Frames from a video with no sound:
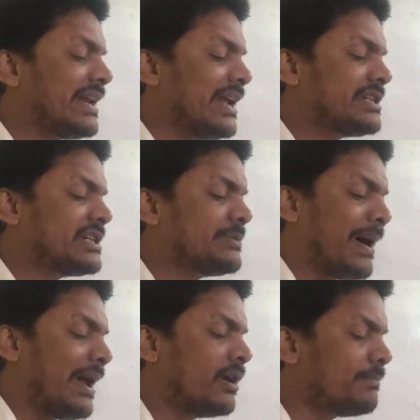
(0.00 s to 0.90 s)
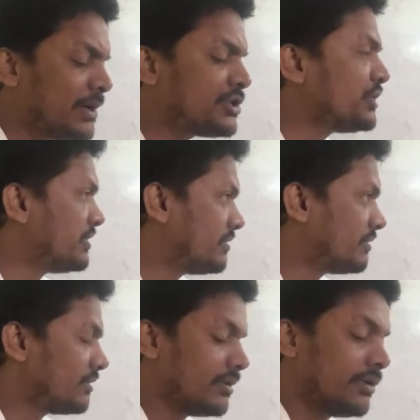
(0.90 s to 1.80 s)
created by a machine,
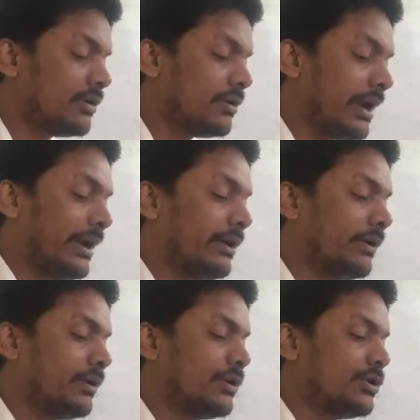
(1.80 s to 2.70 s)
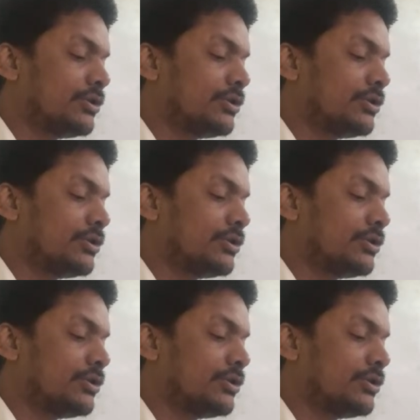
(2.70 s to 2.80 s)
right?